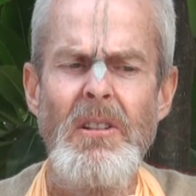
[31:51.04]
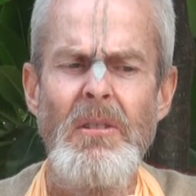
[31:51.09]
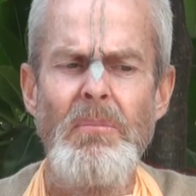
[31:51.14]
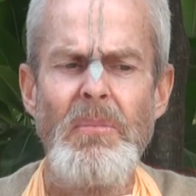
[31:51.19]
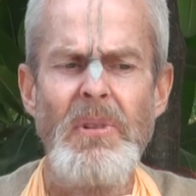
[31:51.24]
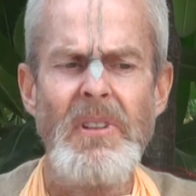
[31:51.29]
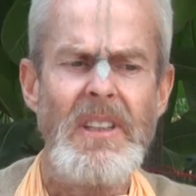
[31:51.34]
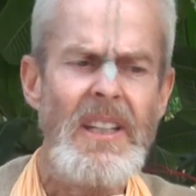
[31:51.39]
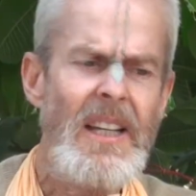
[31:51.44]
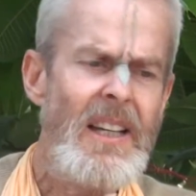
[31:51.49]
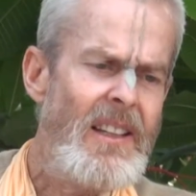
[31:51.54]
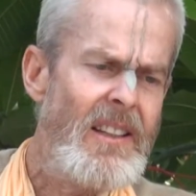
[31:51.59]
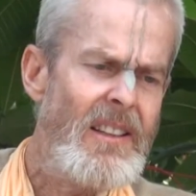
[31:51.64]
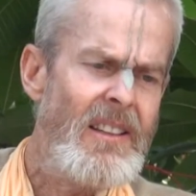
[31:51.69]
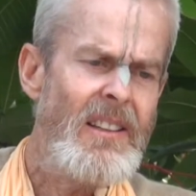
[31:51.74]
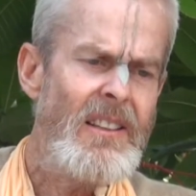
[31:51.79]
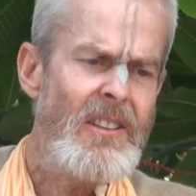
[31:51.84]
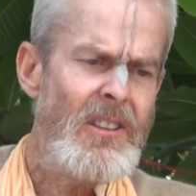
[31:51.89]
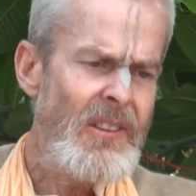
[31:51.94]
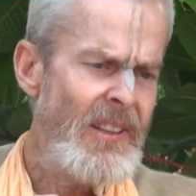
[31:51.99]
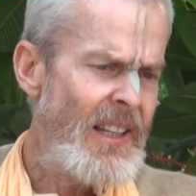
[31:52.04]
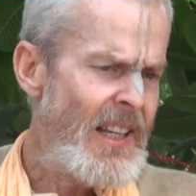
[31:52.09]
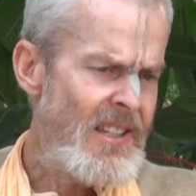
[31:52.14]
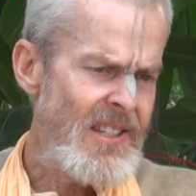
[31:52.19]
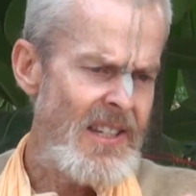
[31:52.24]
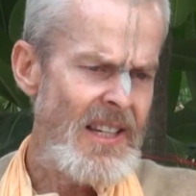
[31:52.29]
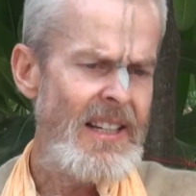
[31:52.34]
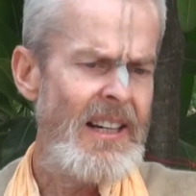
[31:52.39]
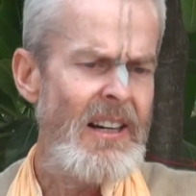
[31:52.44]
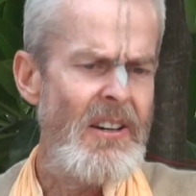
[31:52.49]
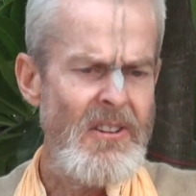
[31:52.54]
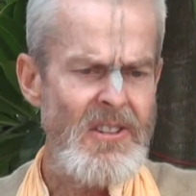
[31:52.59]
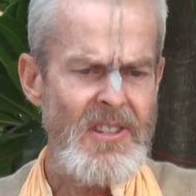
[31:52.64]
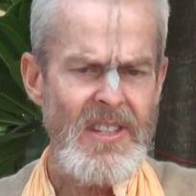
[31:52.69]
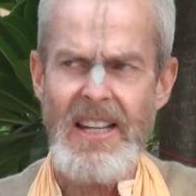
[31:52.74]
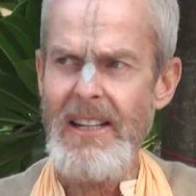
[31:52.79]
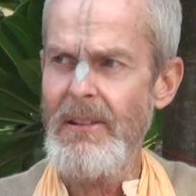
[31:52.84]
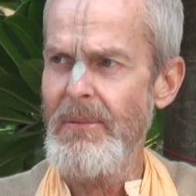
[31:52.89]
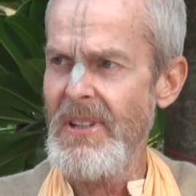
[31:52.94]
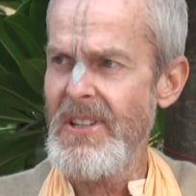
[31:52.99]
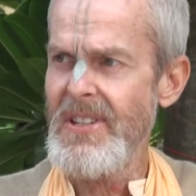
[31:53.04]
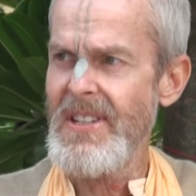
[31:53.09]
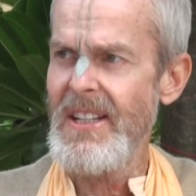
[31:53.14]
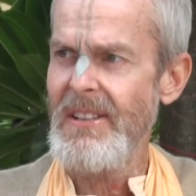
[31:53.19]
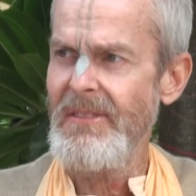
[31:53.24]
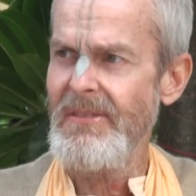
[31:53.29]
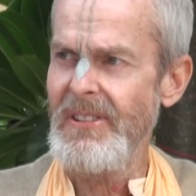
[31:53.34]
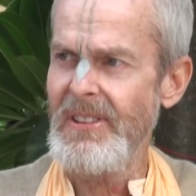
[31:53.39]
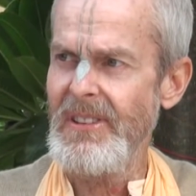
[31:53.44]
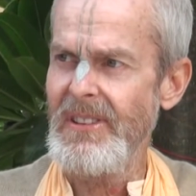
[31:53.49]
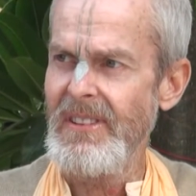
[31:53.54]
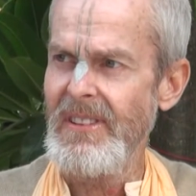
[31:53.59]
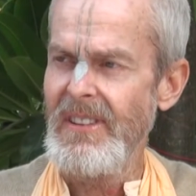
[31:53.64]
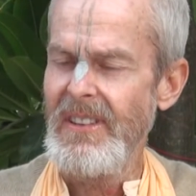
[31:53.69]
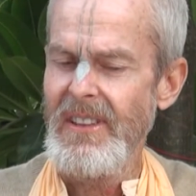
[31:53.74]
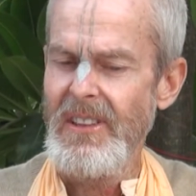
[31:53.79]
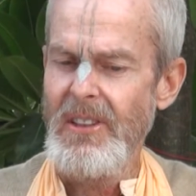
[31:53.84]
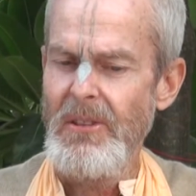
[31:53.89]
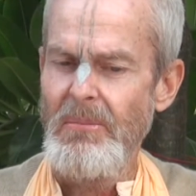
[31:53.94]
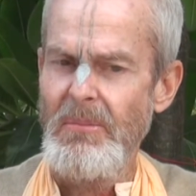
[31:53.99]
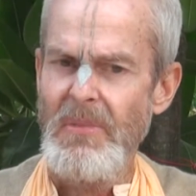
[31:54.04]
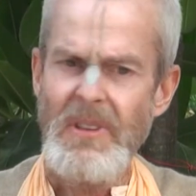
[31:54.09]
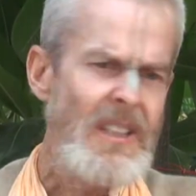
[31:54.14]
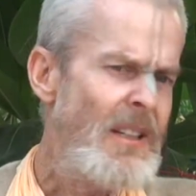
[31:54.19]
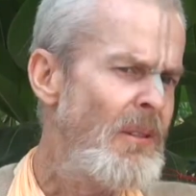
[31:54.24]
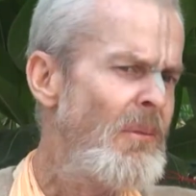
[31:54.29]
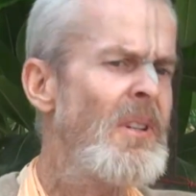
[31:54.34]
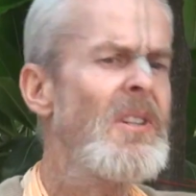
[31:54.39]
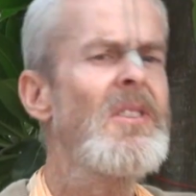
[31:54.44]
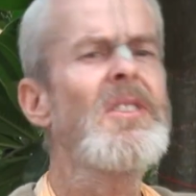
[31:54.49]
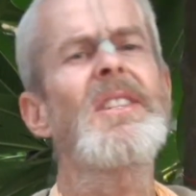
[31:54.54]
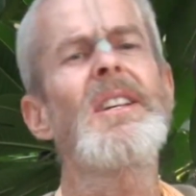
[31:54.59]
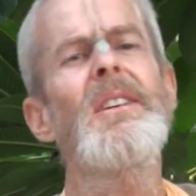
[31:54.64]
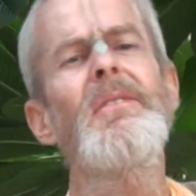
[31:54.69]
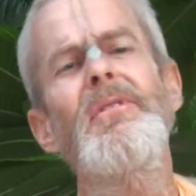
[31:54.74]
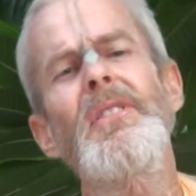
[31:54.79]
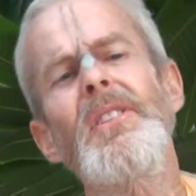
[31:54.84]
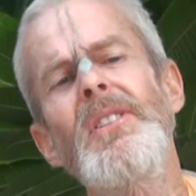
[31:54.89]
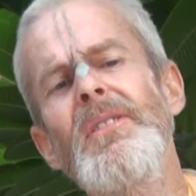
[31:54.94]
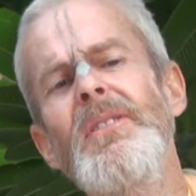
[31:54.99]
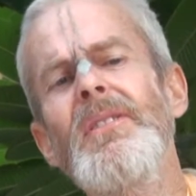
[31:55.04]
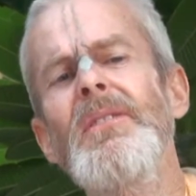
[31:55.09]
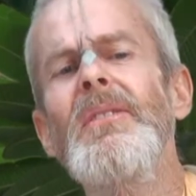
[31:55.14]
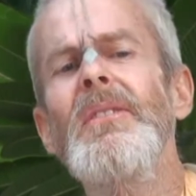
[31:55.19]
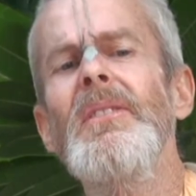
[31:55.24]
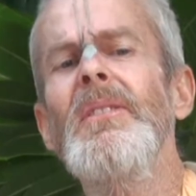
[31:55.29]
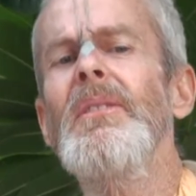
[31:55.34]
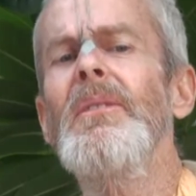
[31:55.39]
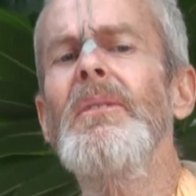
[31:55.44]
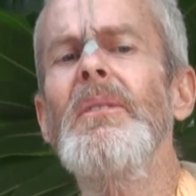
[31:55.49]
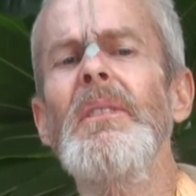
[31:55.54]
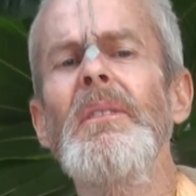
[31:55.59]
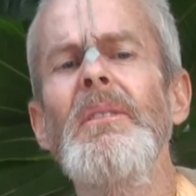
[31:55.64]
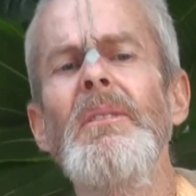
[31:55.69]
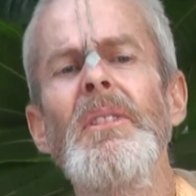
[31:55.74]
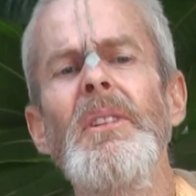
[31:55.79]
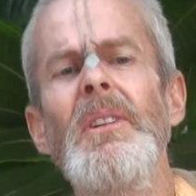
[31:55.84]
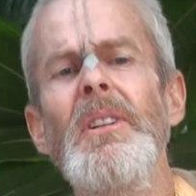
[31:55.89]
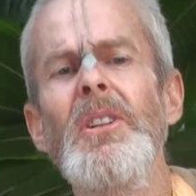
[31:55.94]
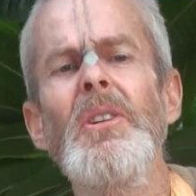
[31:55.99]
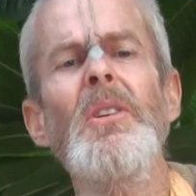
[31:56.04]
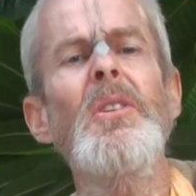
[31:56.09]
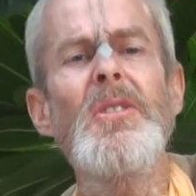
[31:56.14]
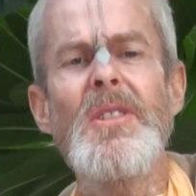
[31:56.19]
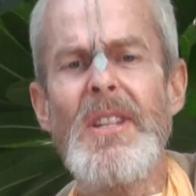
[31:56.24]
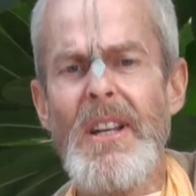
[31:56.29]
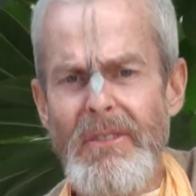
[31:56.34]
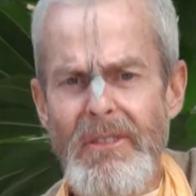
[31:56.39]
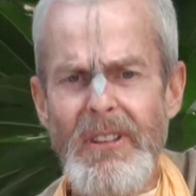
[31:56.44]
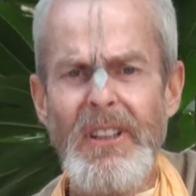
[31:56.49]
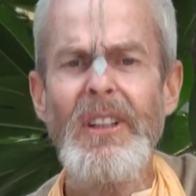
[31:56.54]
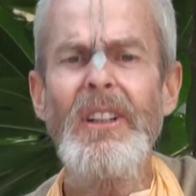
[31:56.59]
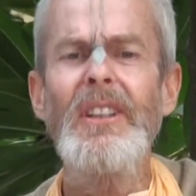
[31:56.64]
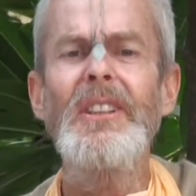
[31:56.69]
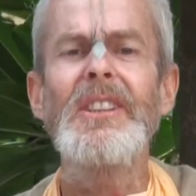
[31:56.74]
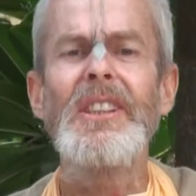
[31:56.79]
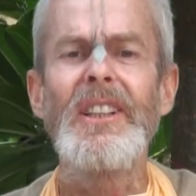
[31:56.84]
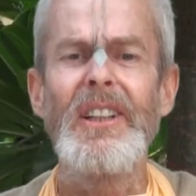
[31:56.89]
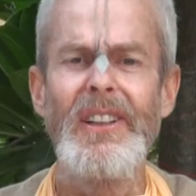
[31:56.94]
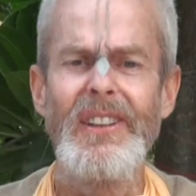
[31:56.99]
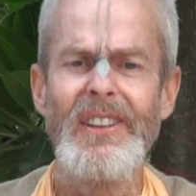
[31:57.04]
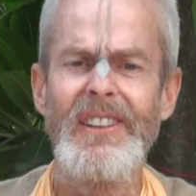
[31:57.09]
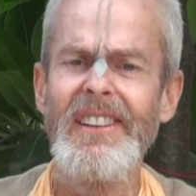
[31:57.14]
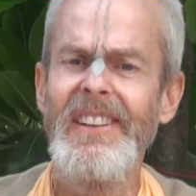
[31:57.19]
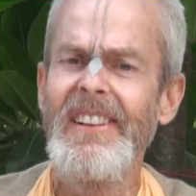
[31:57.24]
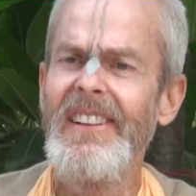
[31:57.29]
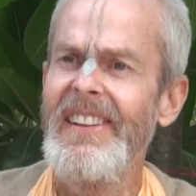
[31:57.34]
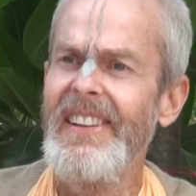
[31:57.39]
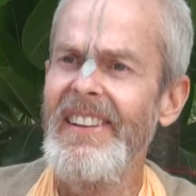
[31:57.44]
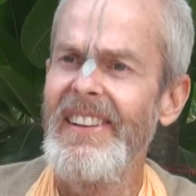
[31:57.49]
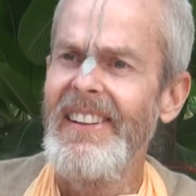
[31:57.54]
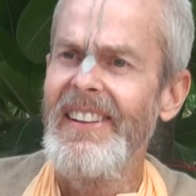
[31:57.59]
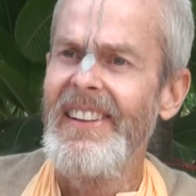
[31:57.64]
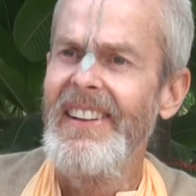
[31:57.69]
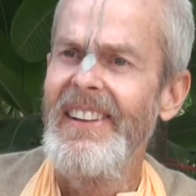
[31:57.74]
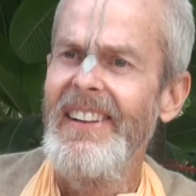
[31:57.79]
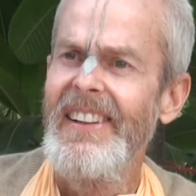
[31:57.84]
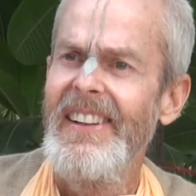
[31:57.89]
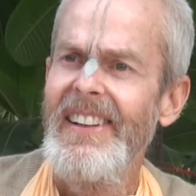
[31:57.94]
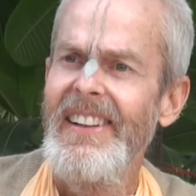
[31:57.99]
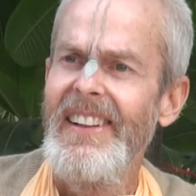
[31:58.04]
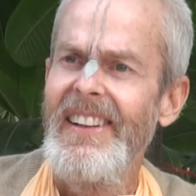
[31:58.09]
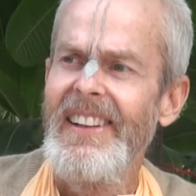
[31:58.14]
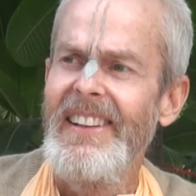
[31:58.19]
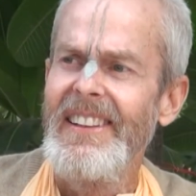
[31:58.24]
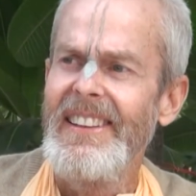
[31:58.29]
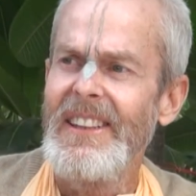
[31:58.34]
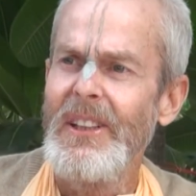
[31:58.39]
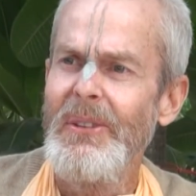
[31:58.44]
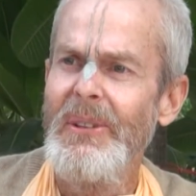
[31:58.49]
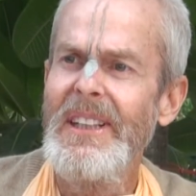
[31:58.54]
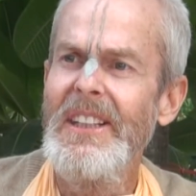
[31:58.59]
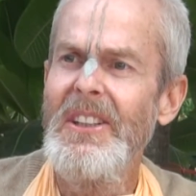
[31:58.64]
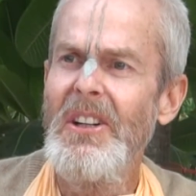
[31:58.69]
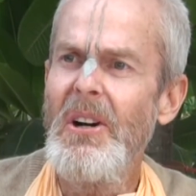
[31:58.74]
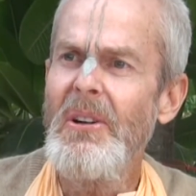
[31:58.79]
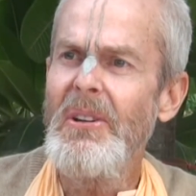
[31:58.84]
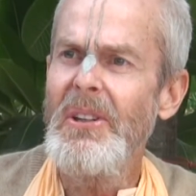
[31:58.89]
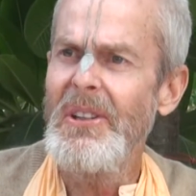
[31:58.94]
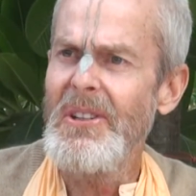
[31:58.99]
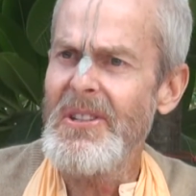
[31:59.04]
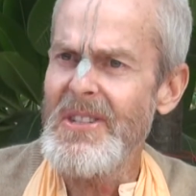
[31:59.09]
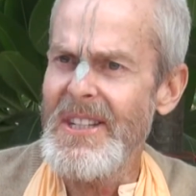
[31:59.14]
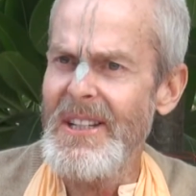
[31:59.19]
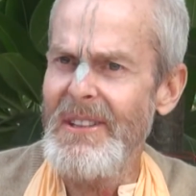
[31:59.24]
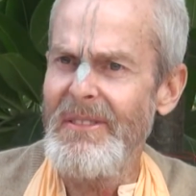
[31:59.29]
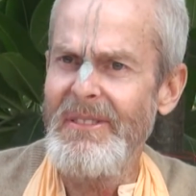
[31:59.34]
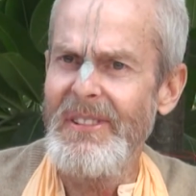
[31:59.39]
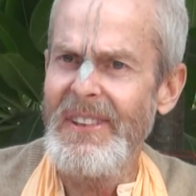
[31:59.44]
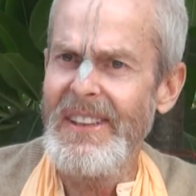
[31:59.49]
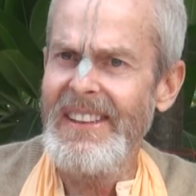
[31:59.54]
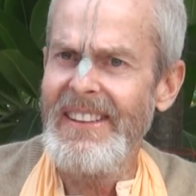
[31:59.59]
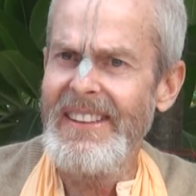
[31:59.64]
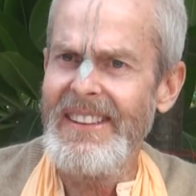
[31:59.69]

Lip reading: But then, so that's on our side, we suffer. But then we suffer, you're suffering also. So we know you're suffering.